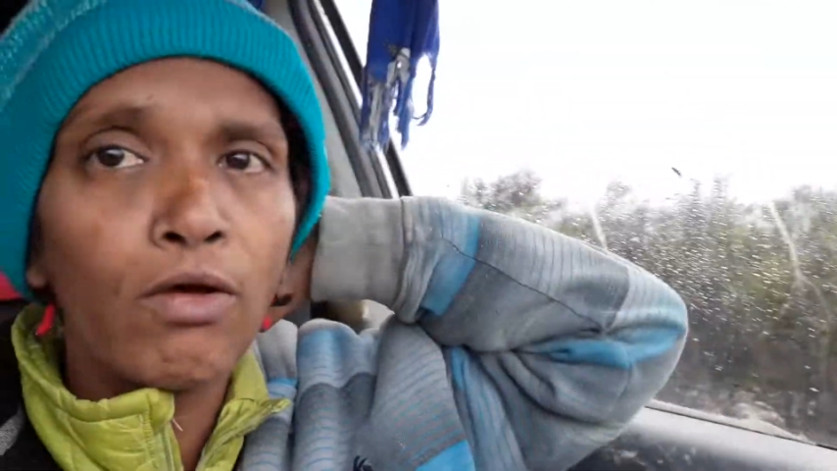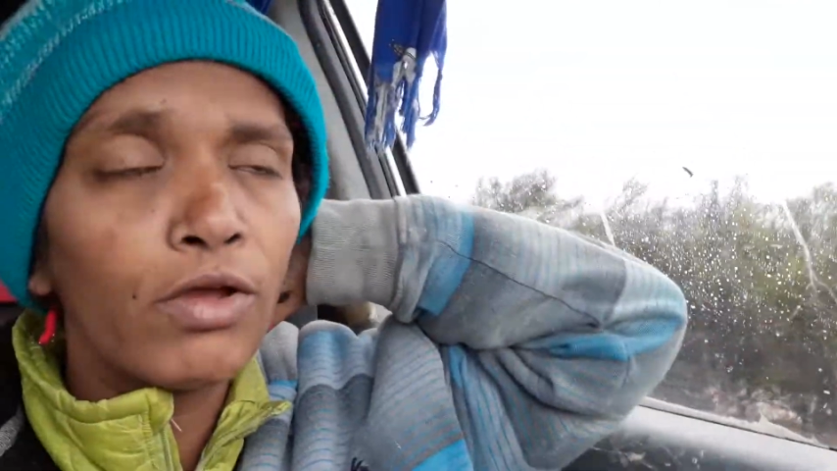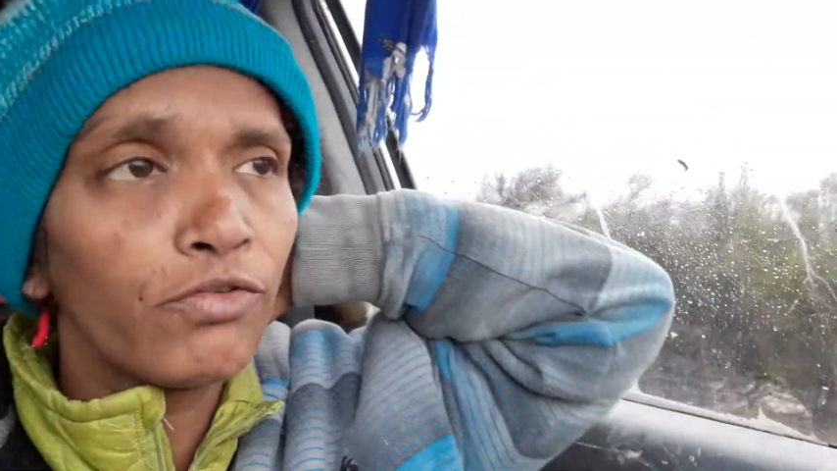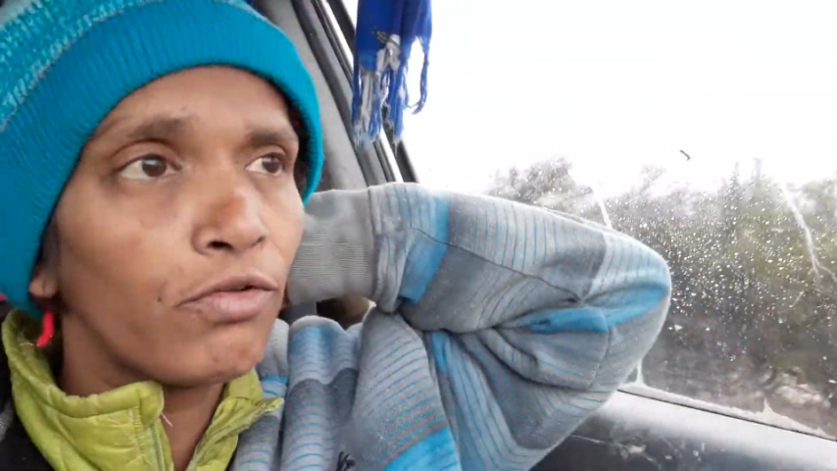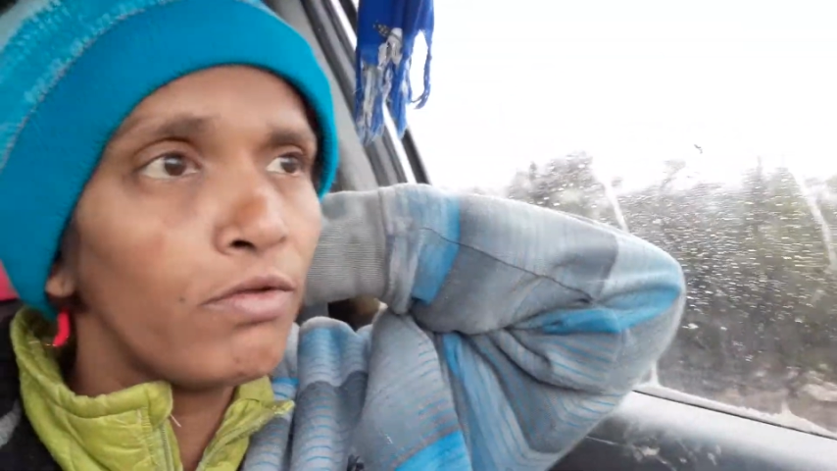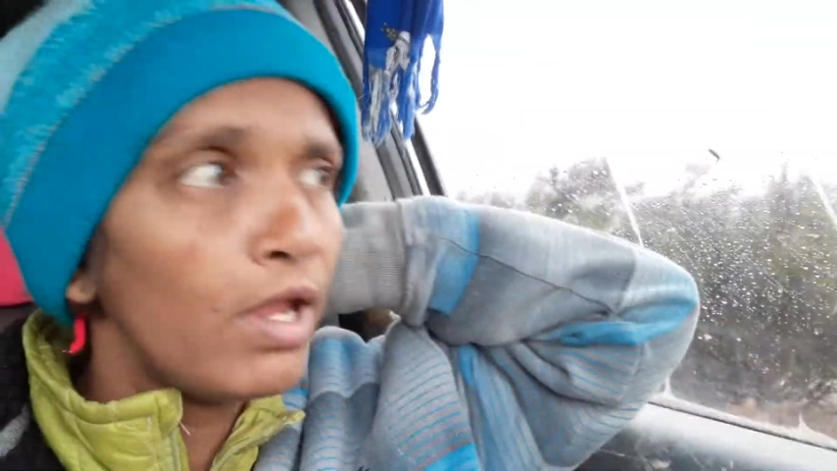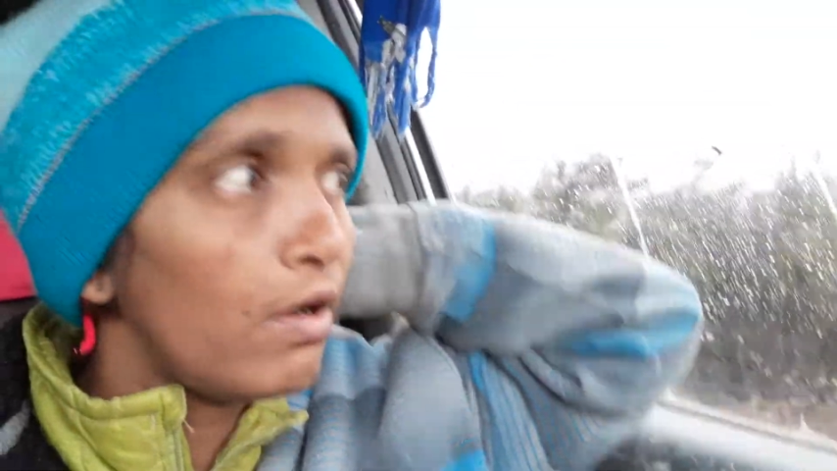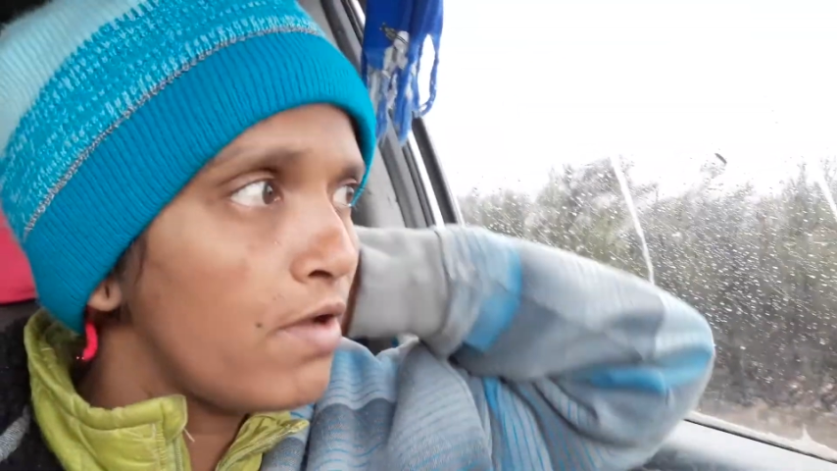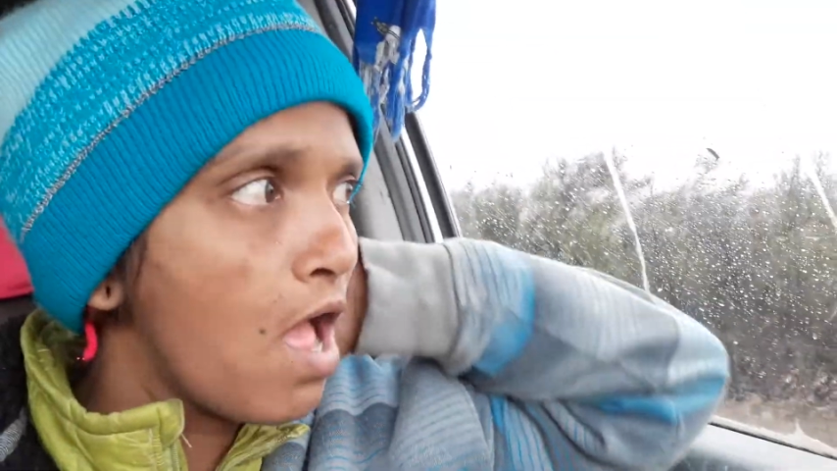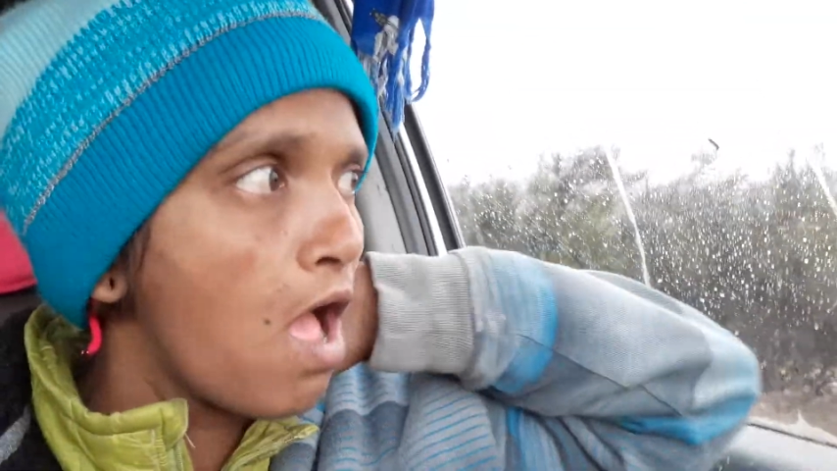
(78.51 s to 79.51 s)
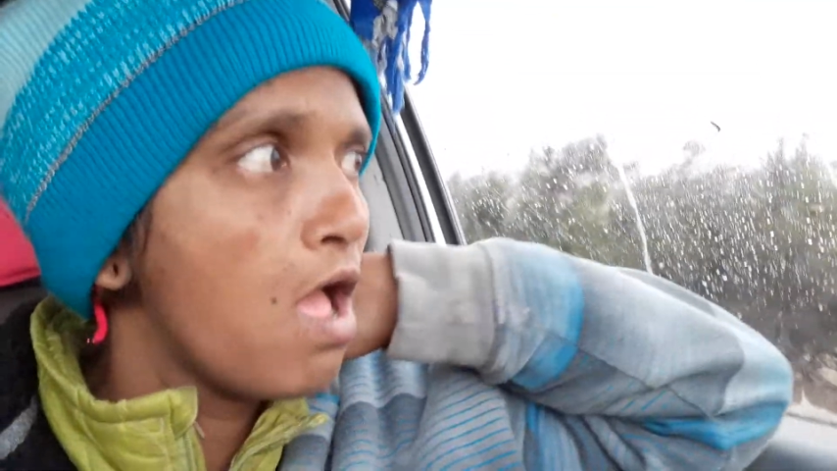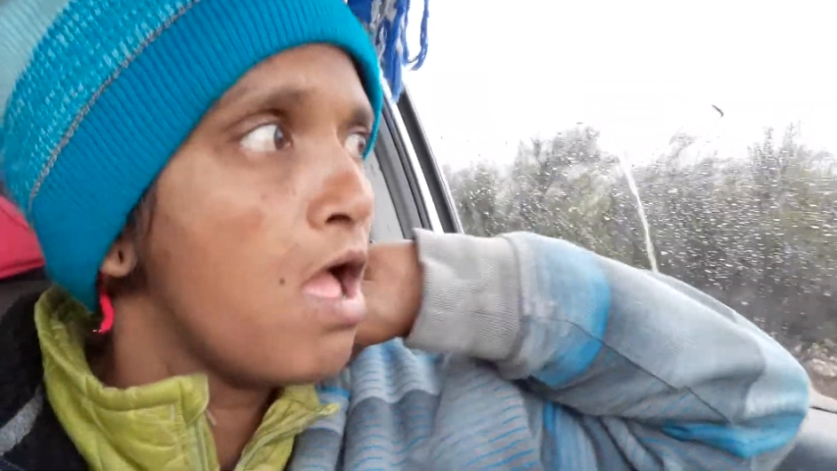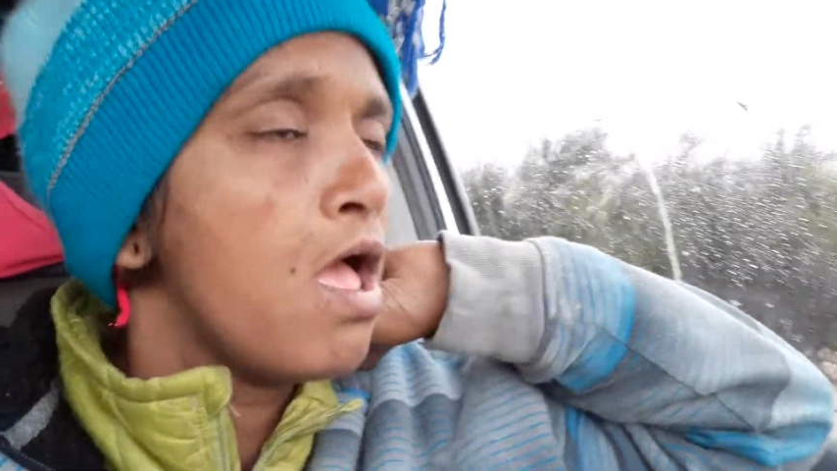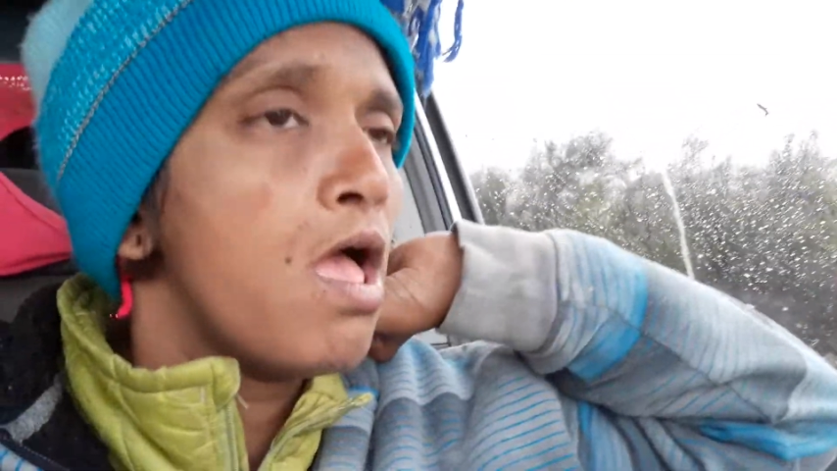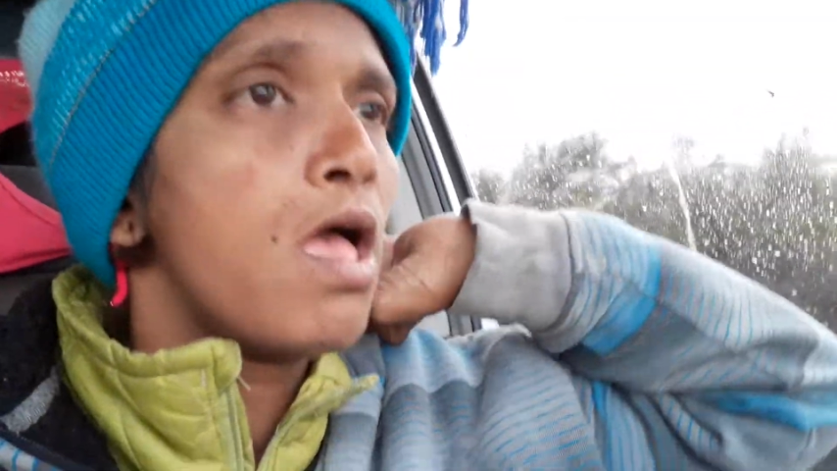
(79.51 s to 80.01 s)
El Cajon area,
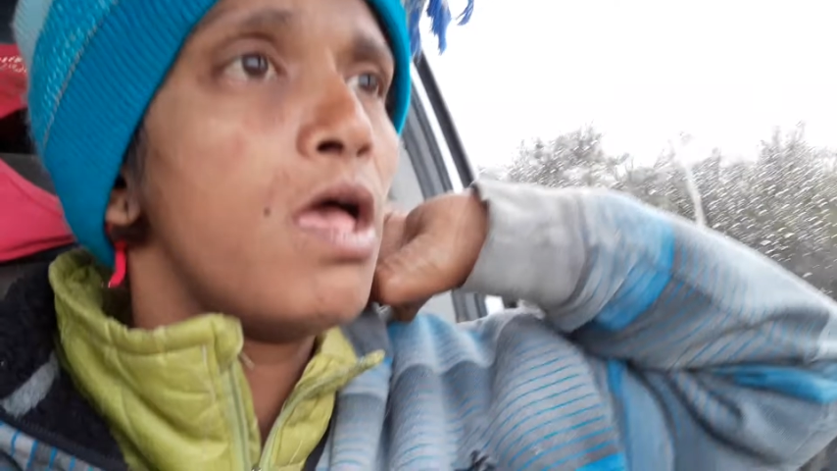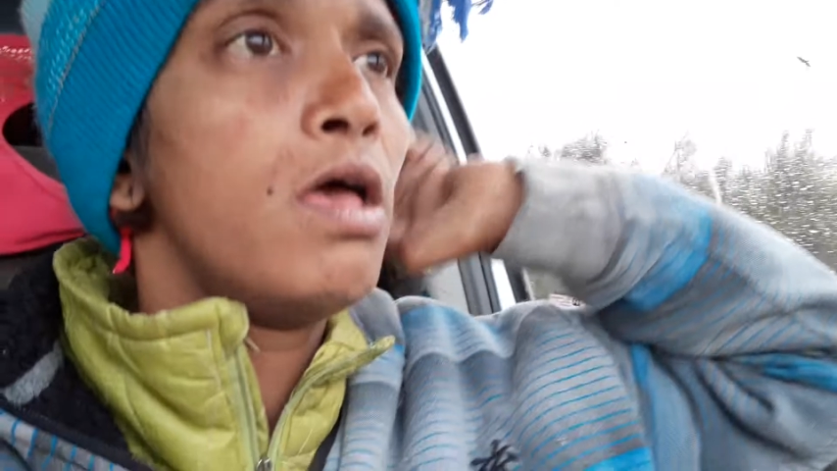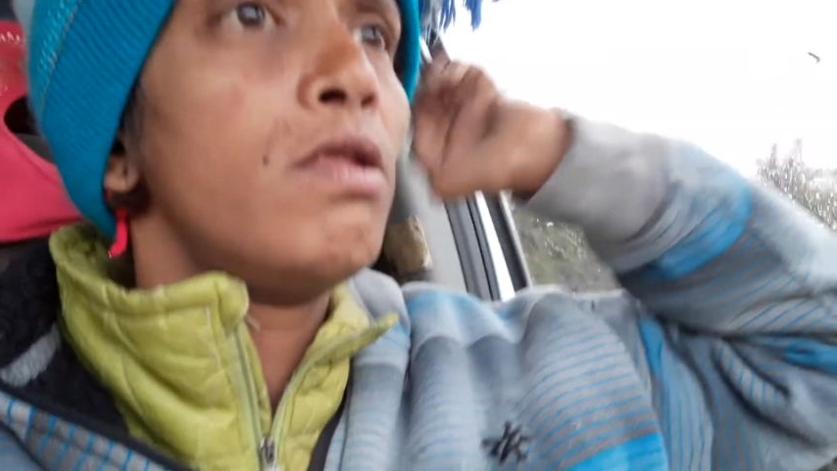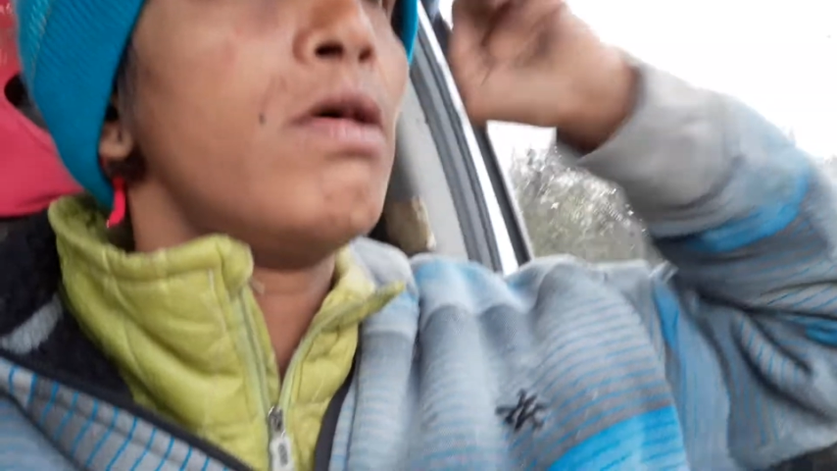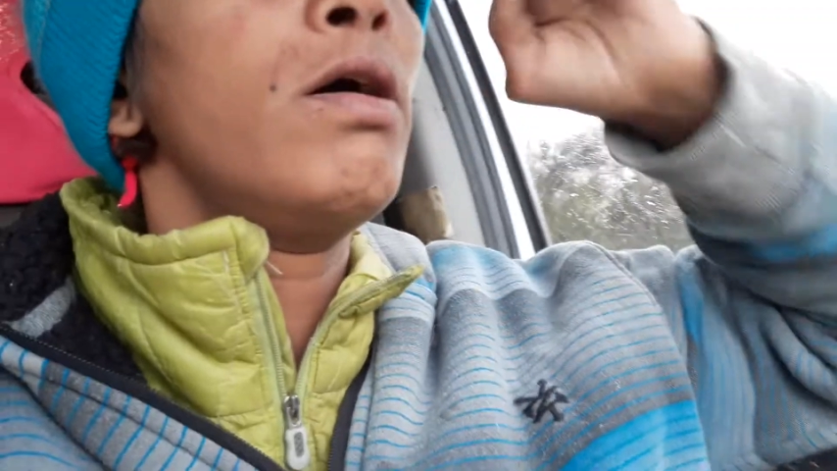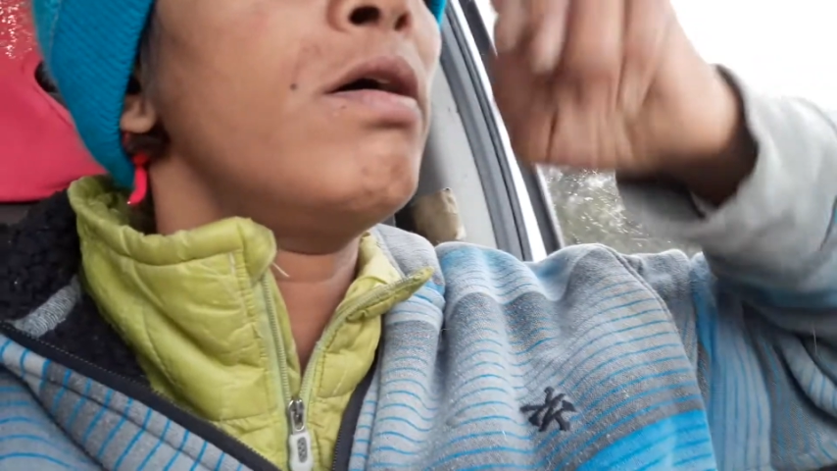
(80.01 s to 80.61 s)
and